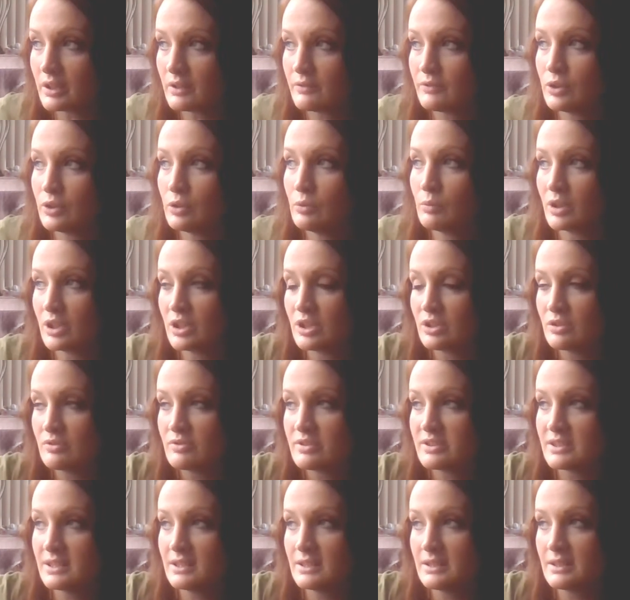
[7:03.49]
if you want to
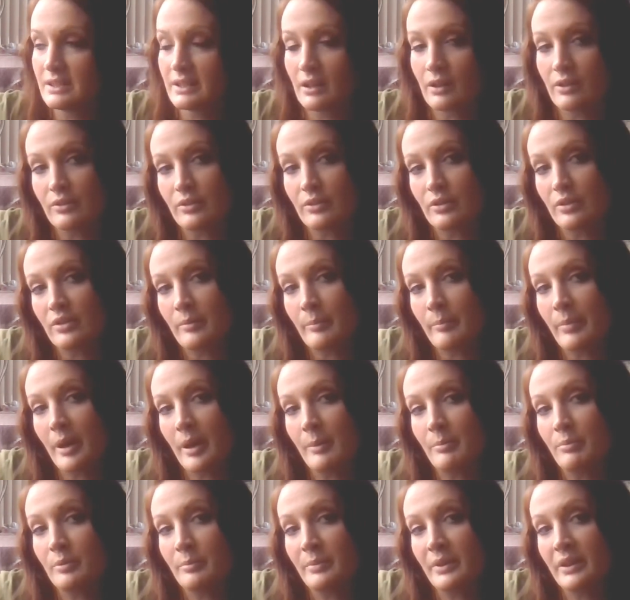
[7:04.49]
use anything other than
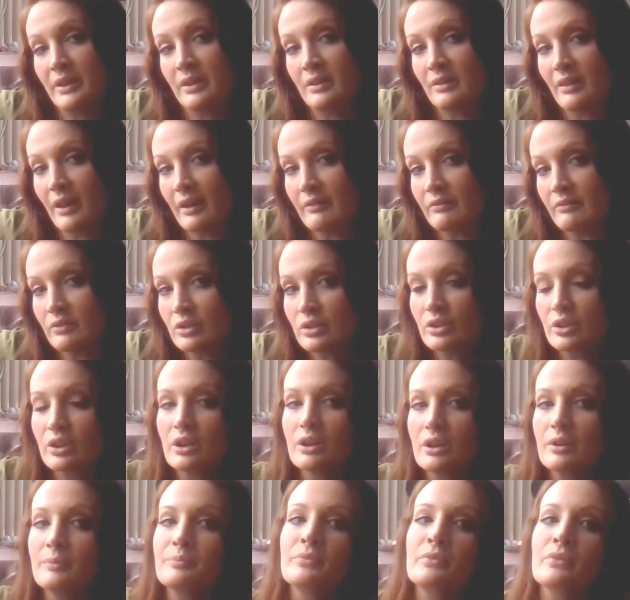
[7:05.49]
peppermint and
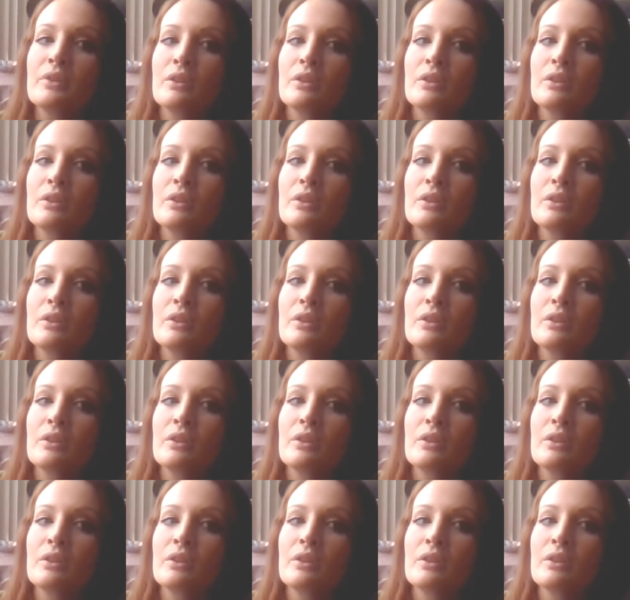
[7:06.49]
lavender,